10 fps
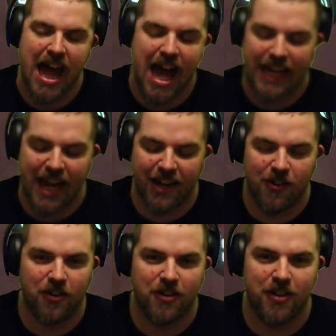I can't
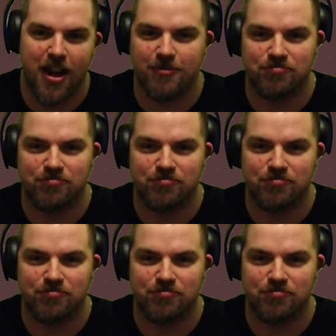talk today.